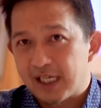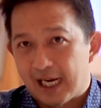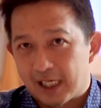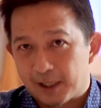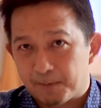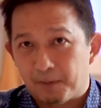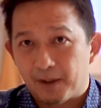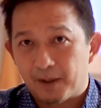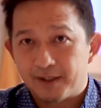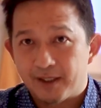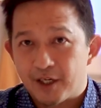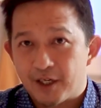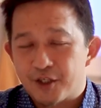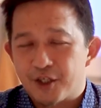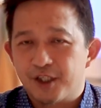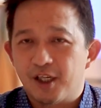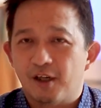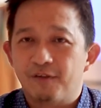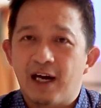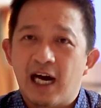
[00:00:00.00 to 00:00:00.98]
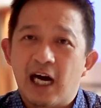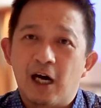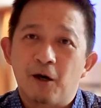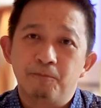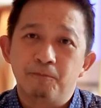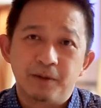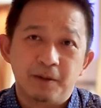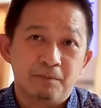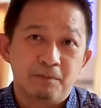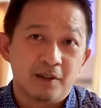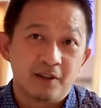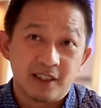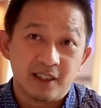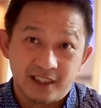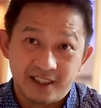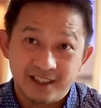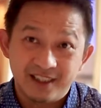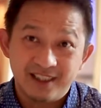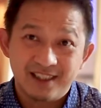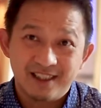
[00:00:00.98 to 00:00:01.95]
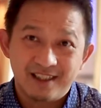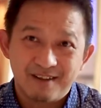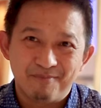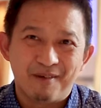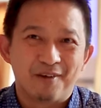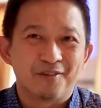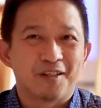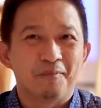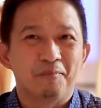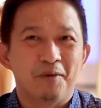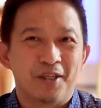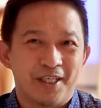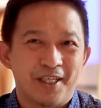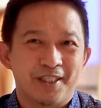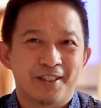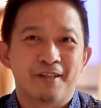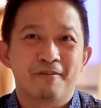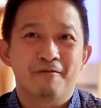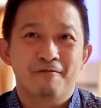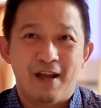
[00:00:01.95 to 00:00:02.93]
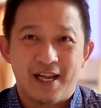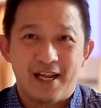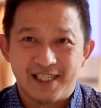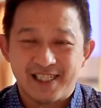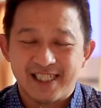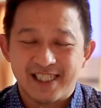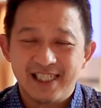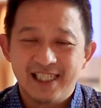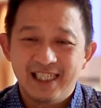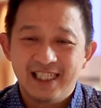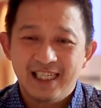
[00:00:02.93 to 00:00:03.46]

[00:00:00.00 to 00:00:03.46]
explanation of how people learn multiplication facts.